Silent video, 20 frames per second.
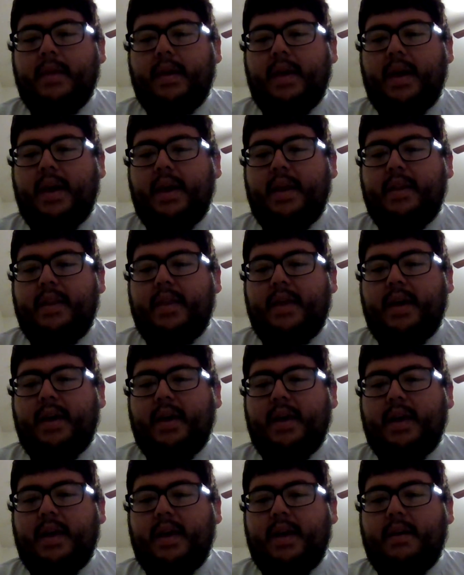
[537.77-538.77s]
and
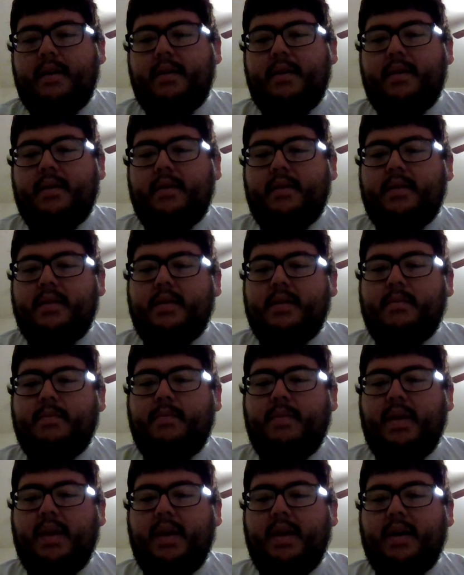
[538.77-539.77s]
that it
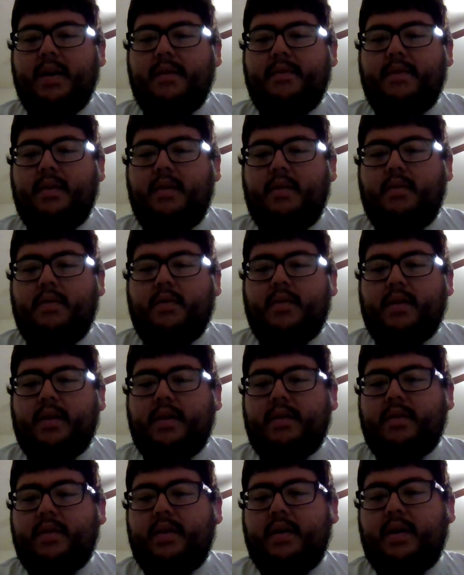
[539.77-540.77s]
be of the Lord
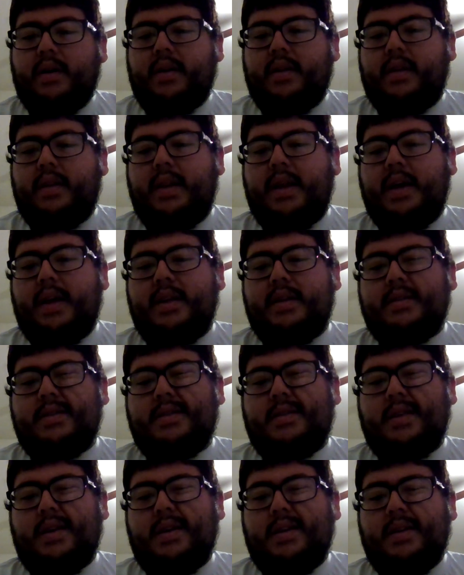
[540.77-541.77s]
our God, let us
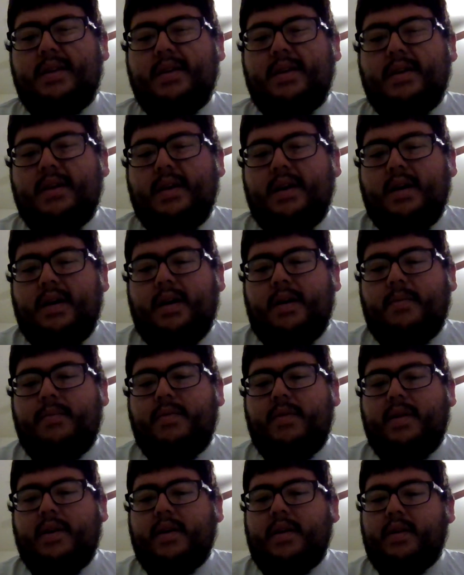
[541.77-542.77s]
send
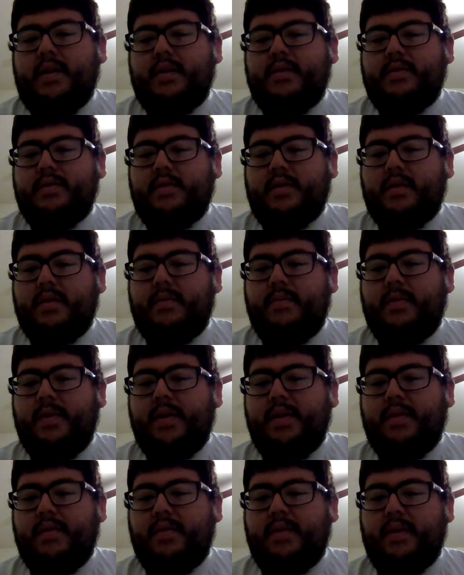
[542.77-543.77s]
abroad unto our
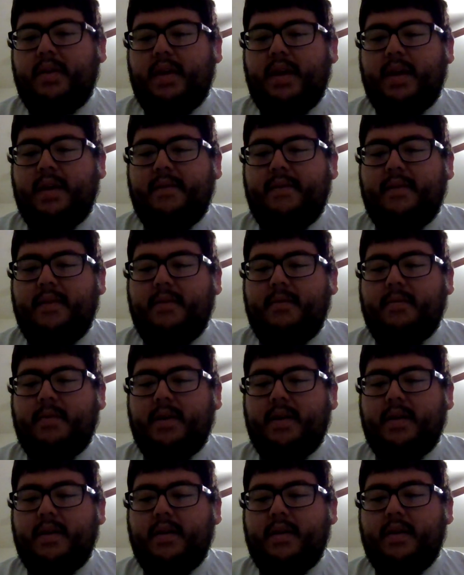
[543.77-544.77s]
brethren
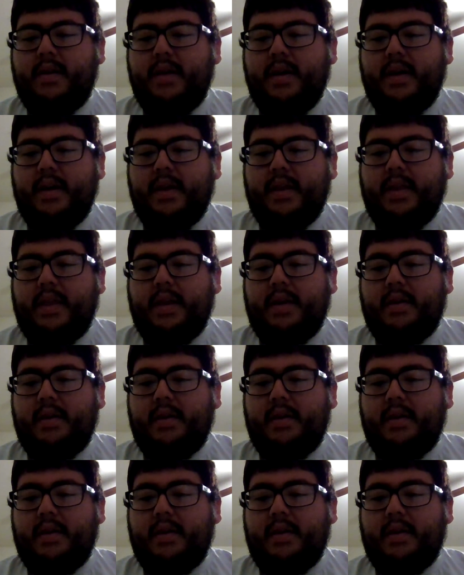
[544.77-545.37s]
everywhere that